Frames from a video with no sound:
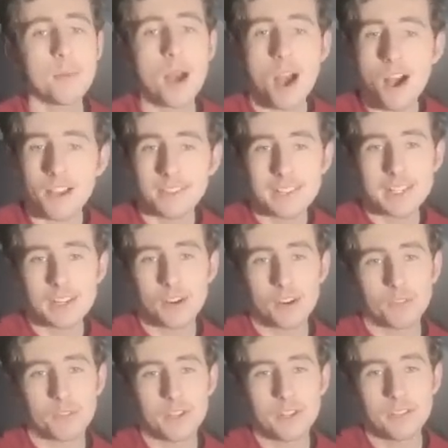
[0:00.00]
Party
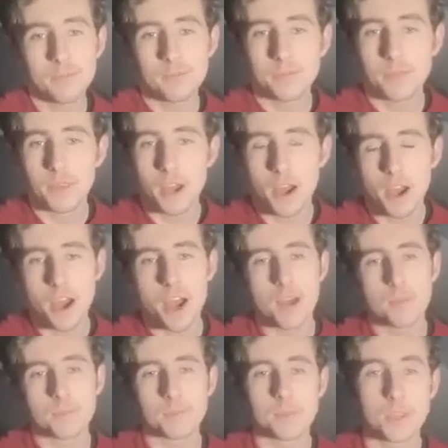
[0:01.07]
Coffin,
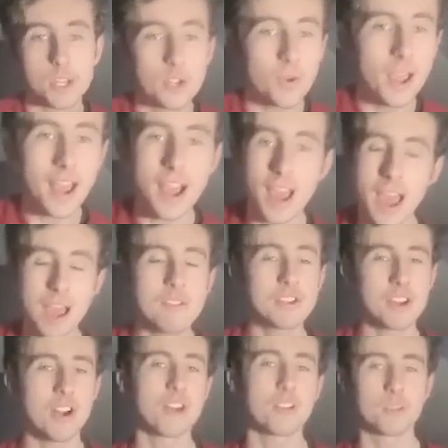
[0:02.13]
um, who I, I
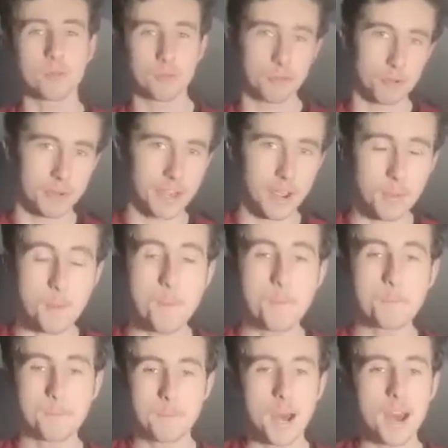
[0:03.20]
haven't heard of before now,
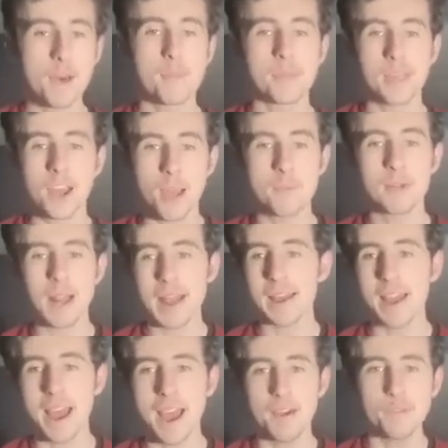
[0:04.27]
but I'm glad
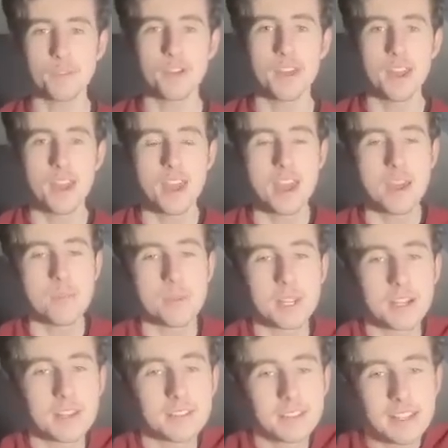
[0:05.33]
I have
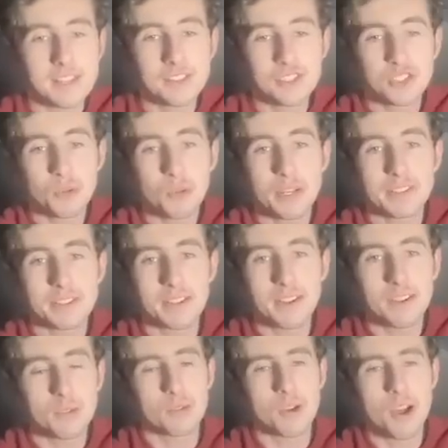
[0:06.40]
because his Twitter
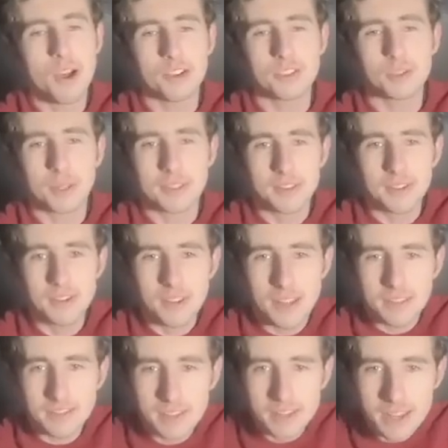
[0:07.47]
or her Twitter
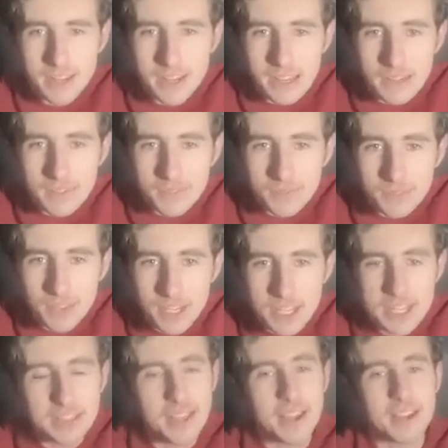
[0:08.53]
is it he
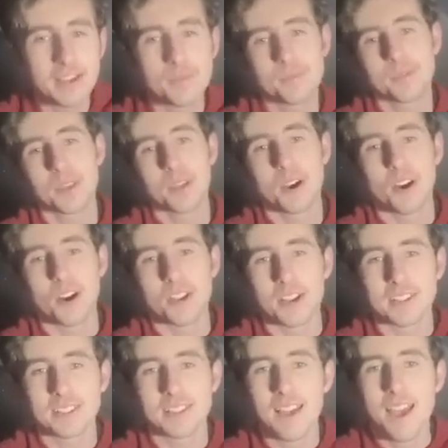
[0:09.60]
he they oh
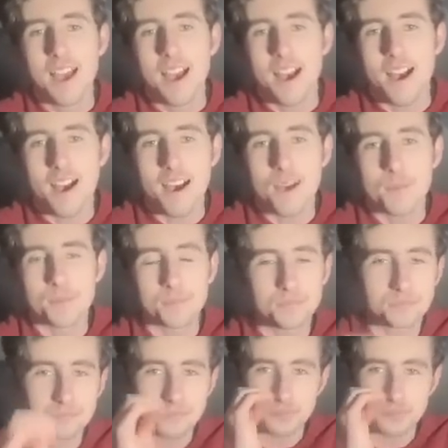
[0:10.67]
nice um,